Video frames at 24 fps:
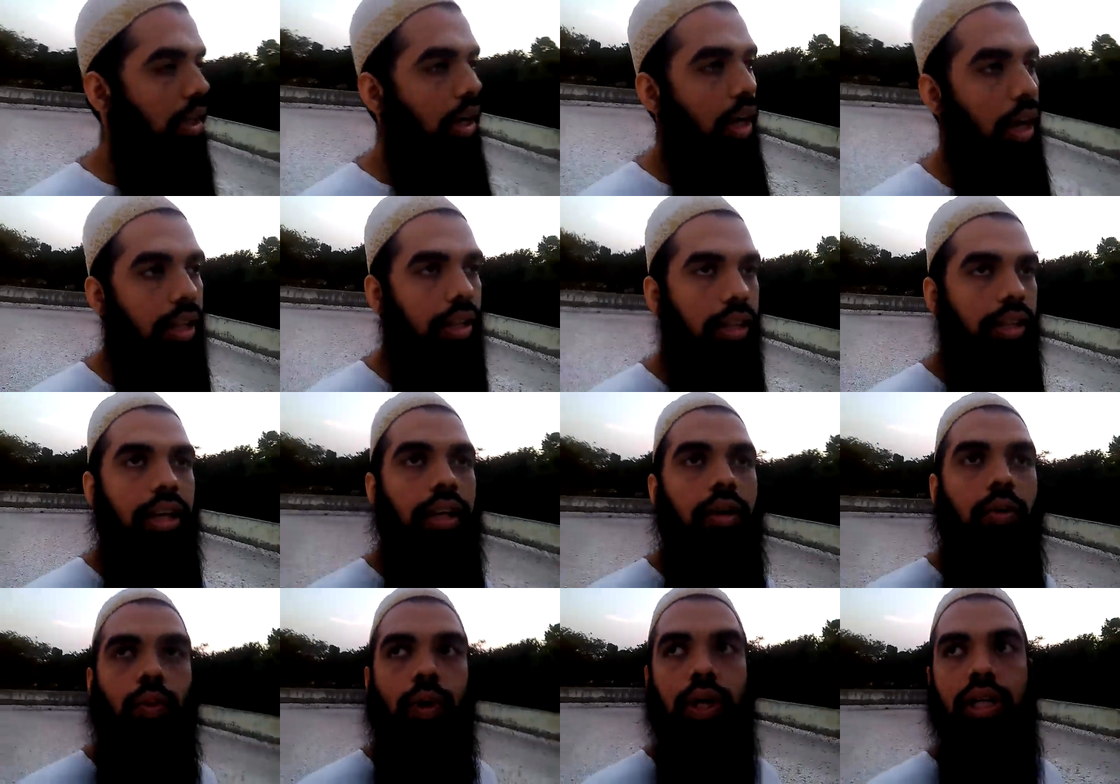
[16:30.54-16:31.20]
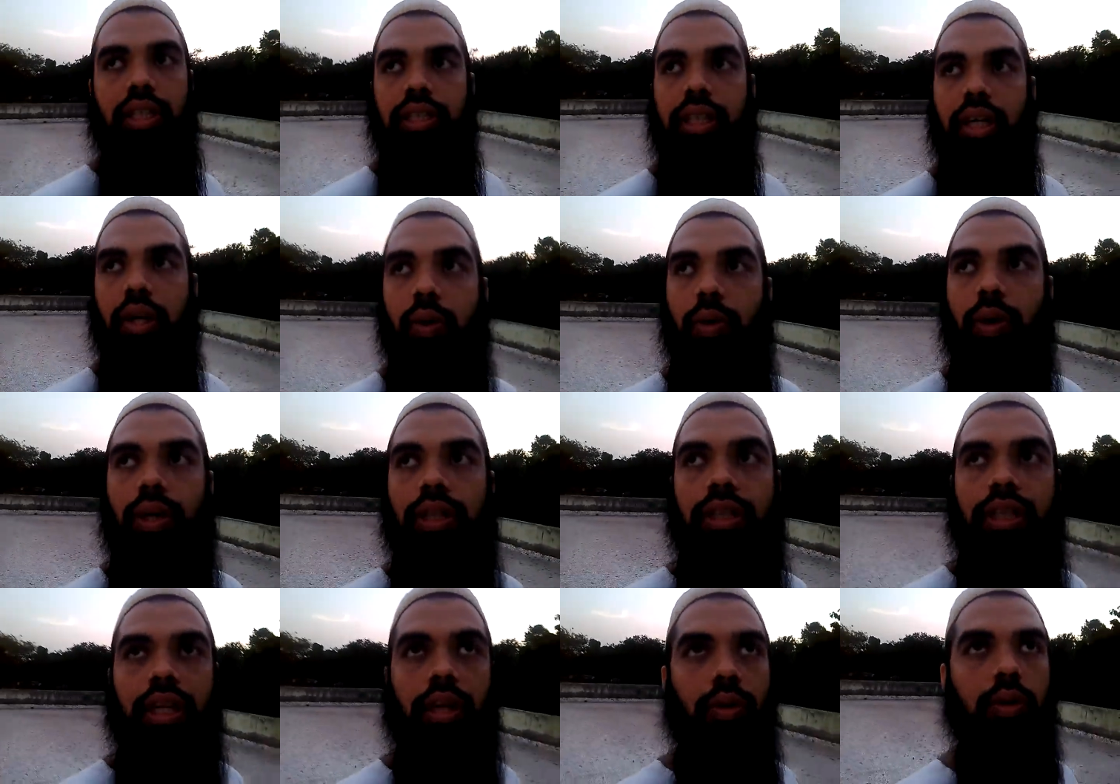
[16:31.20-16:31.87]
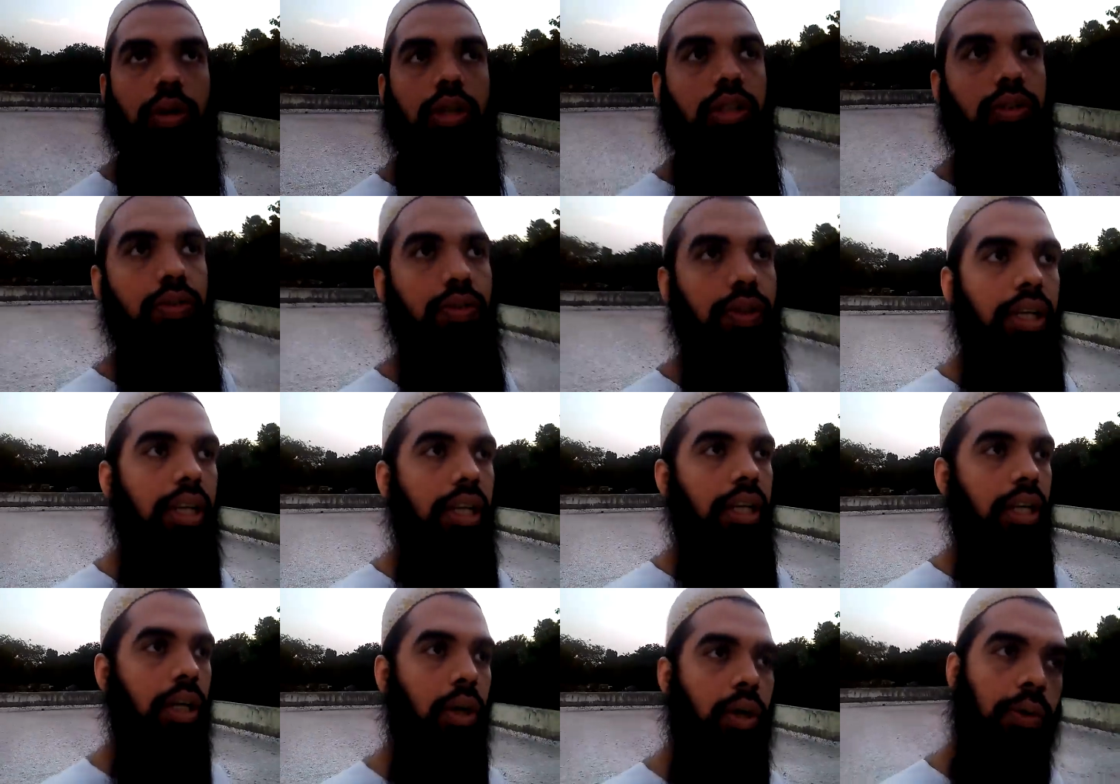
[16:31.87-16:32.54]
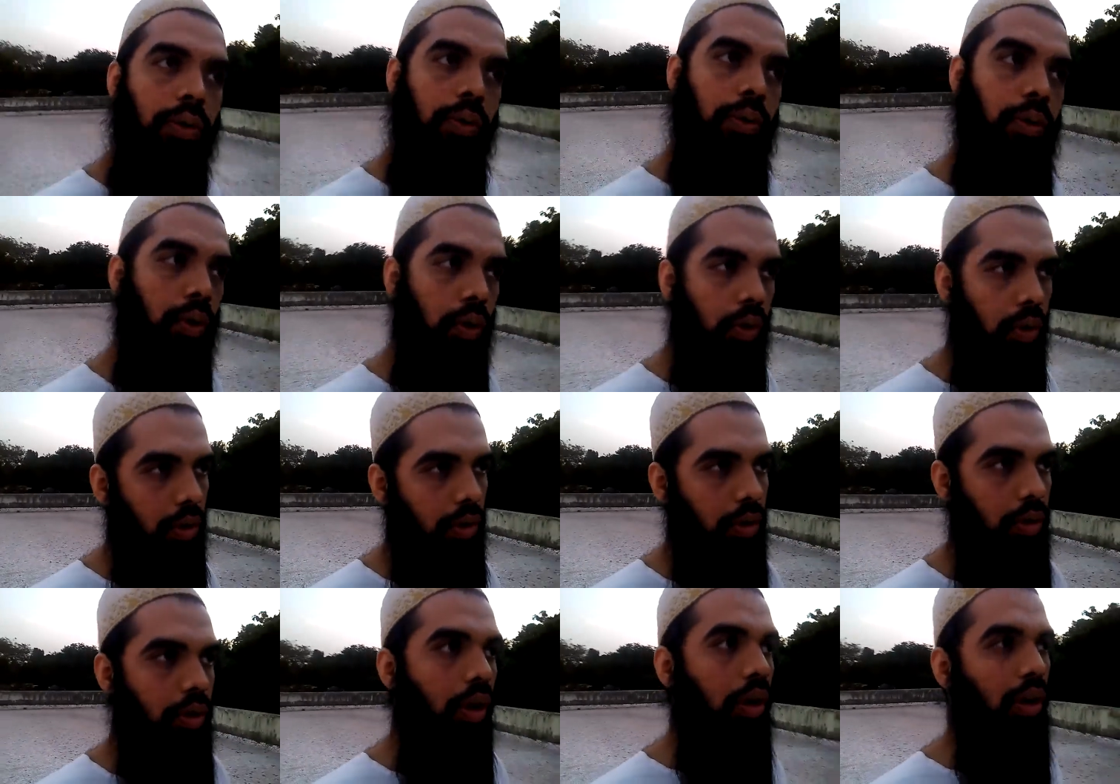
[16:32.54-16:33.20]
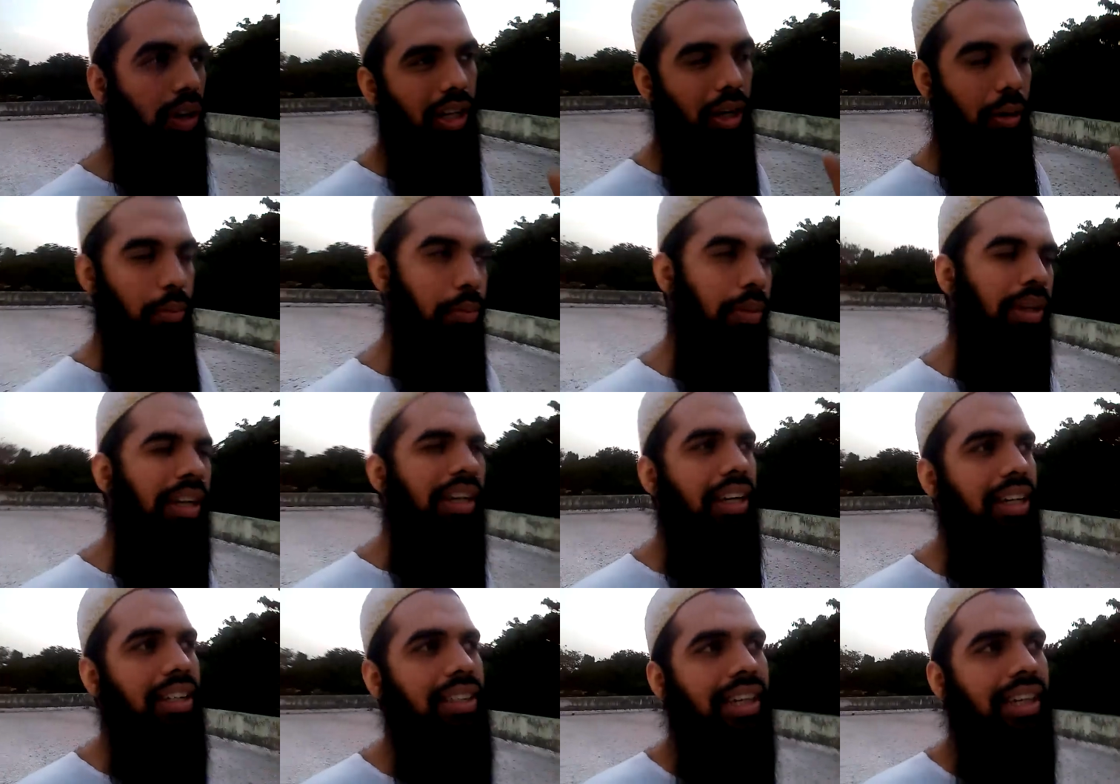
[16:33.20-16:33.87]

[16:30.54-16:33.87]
then once I was feeling not completely